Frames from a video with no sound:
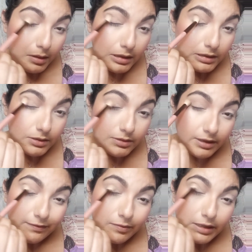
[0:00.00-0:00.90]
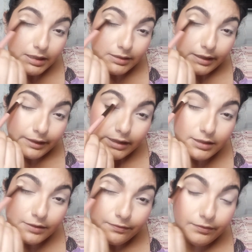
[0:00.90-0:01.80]
So is everybody excited?
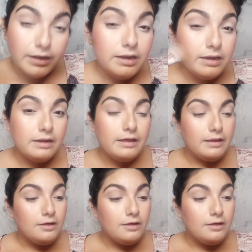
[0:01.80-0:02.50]
It's Friday today